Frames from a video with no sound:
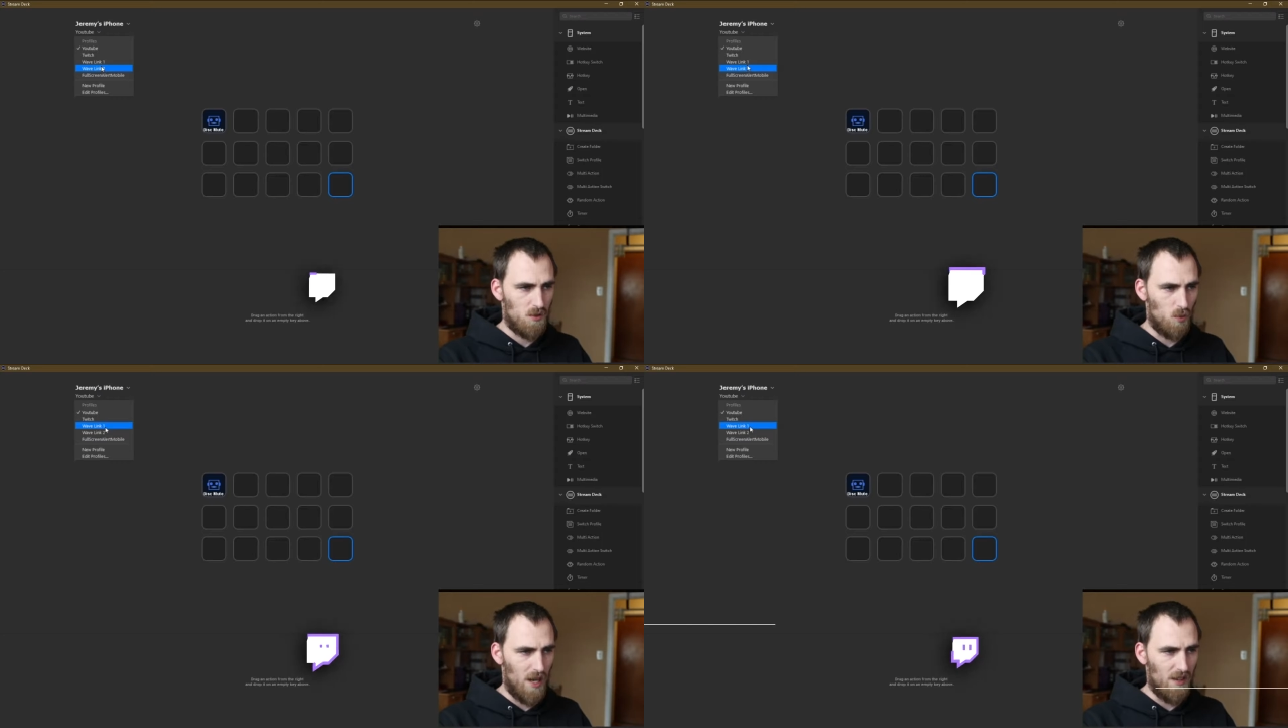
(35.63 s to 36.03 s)

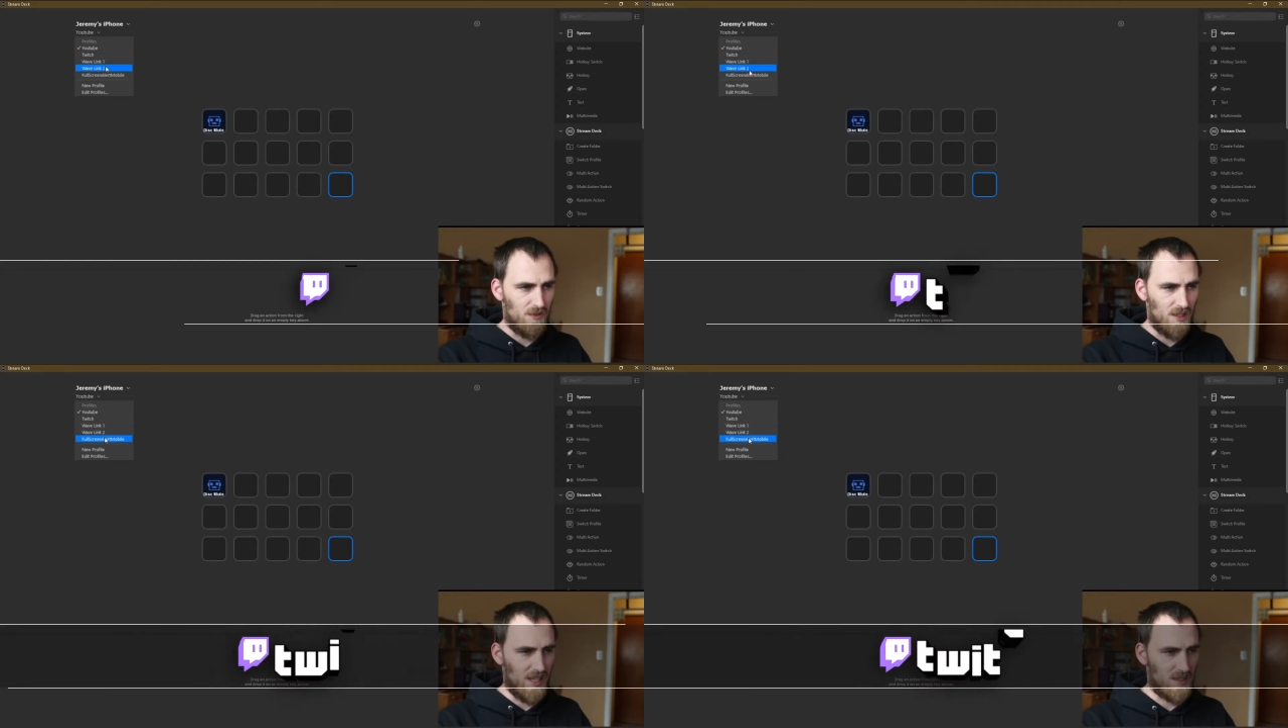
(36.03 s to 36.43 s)
wave
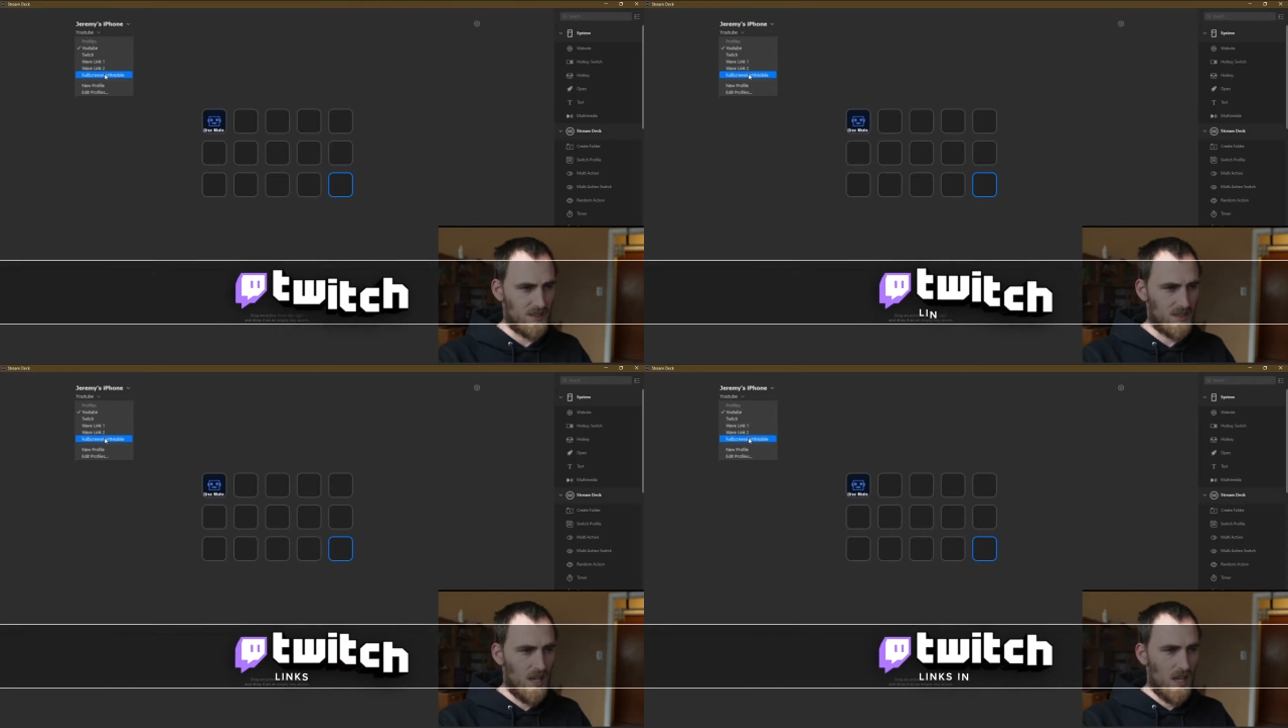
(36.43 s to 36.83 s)

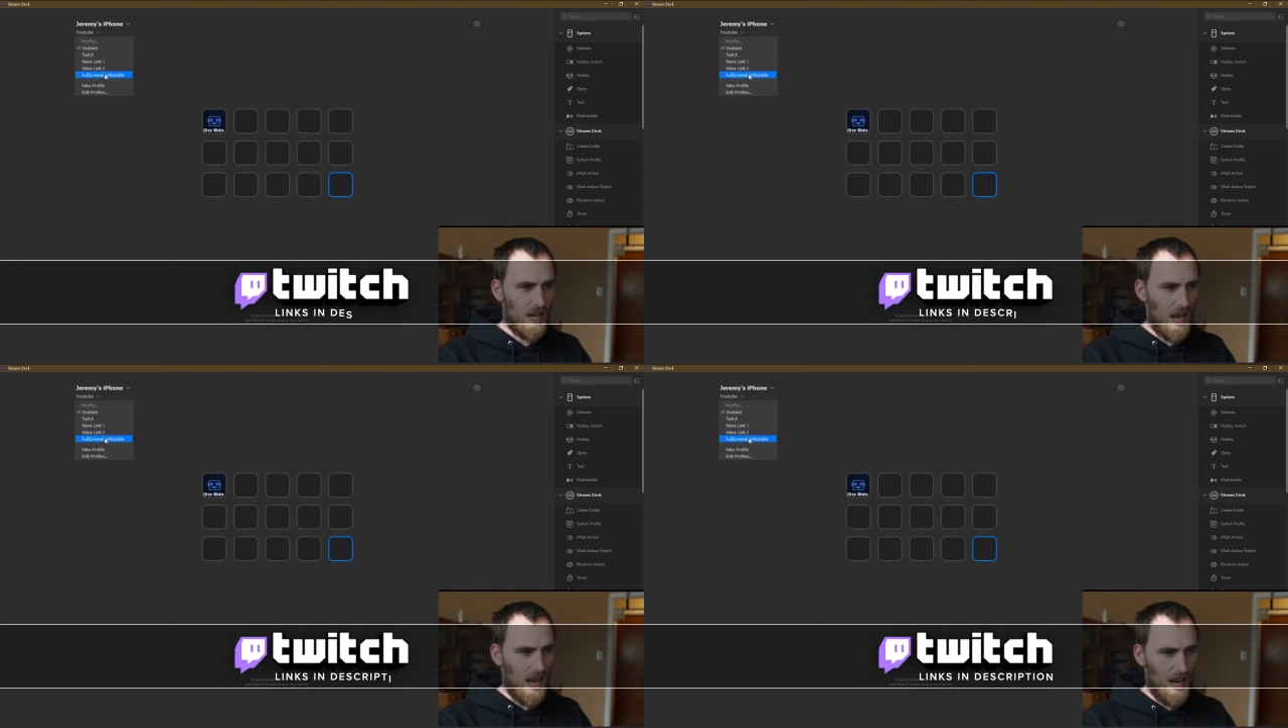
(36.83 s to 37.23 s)
links,
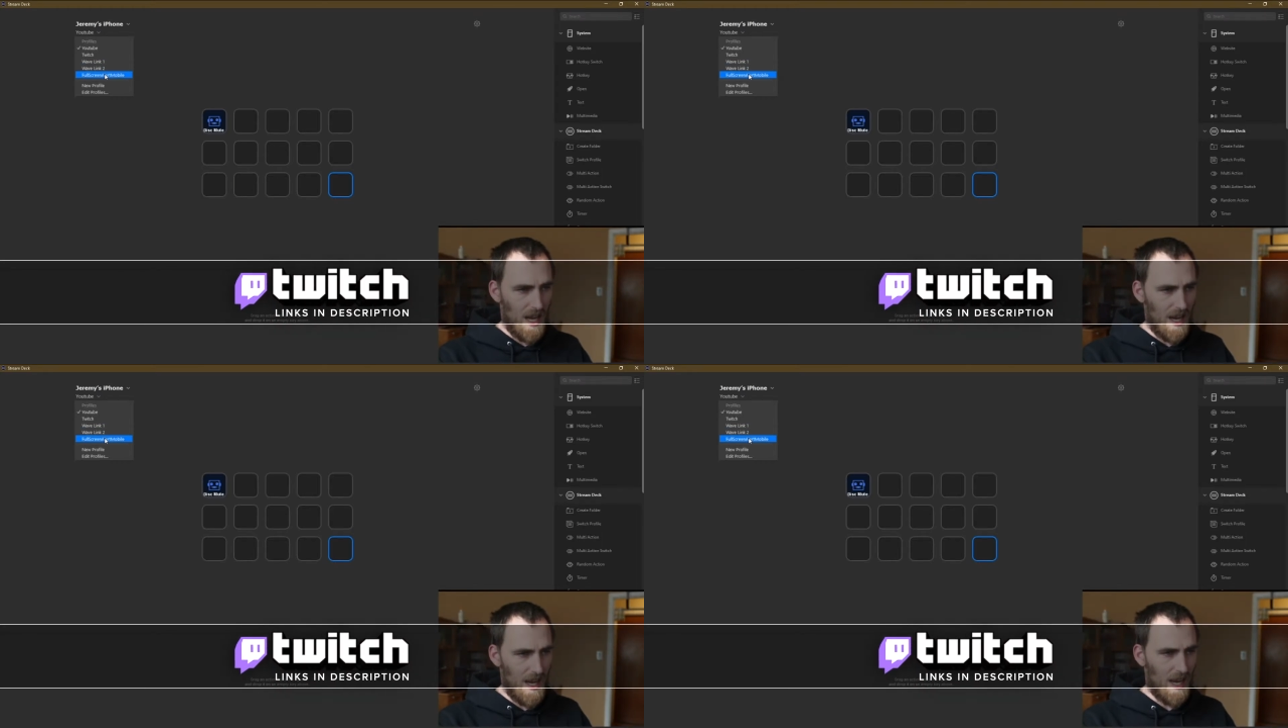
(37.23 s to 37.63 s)

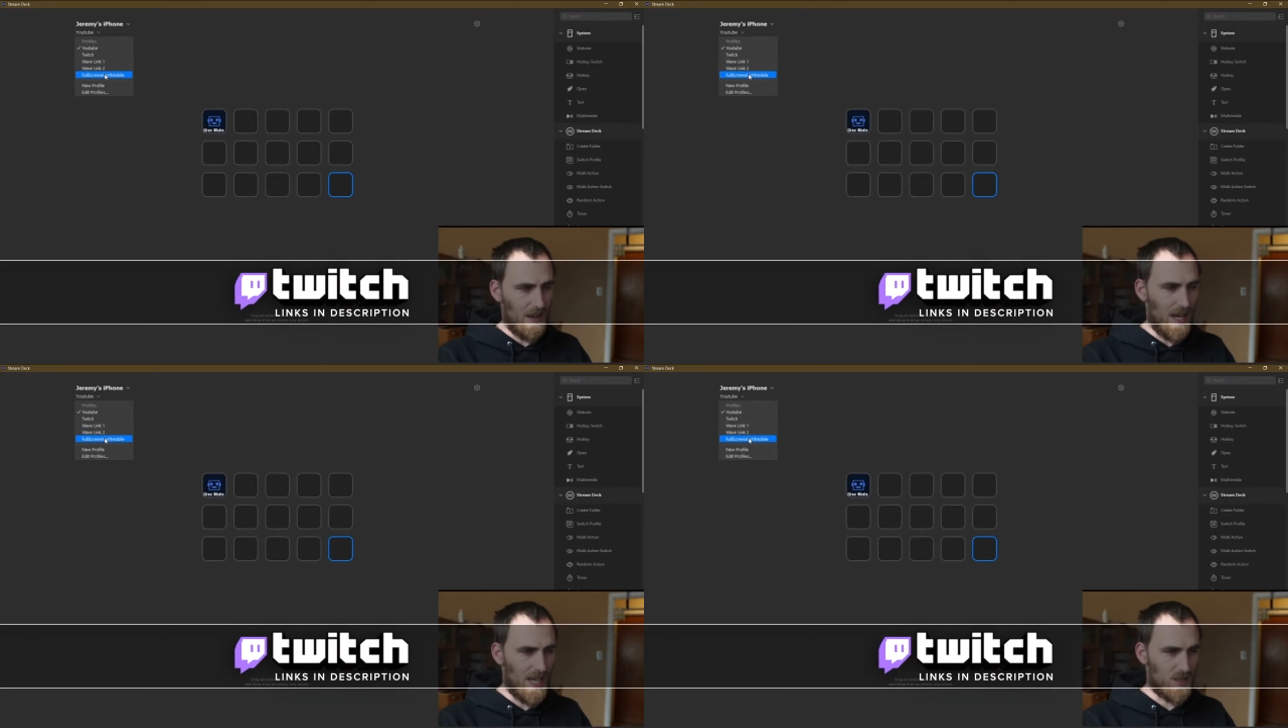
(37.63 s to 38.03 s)

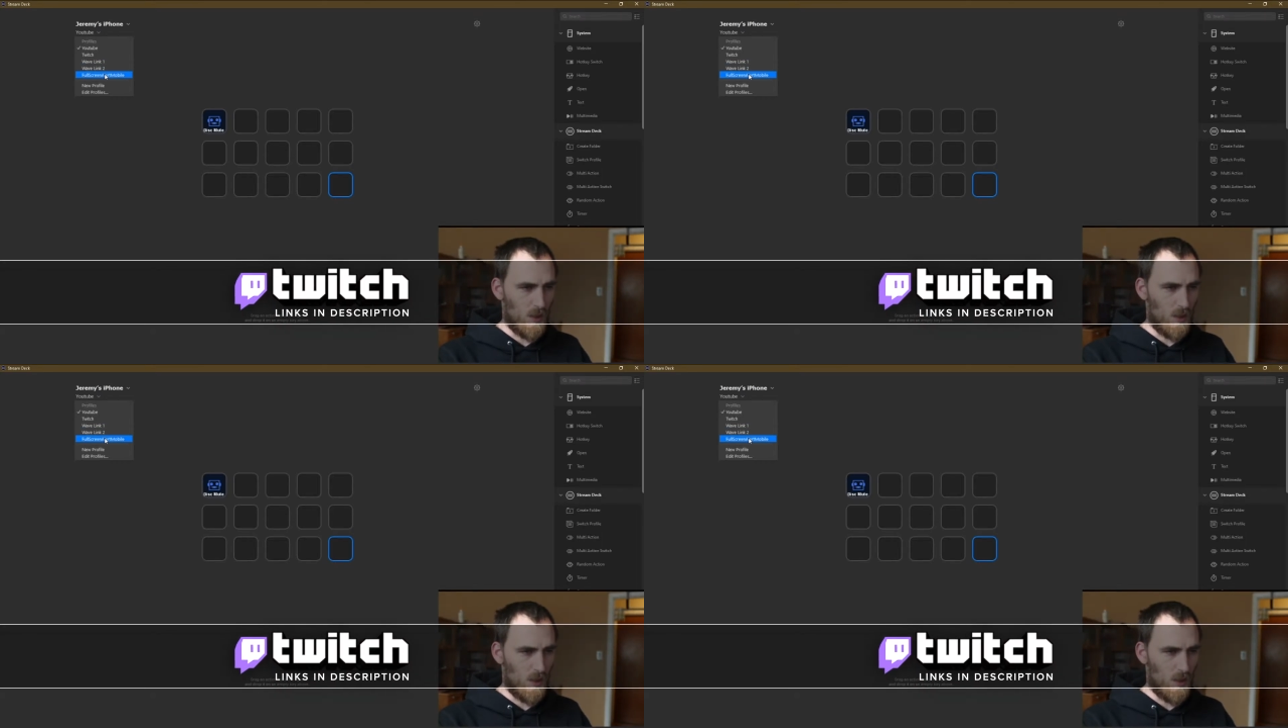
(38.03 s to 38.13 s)
as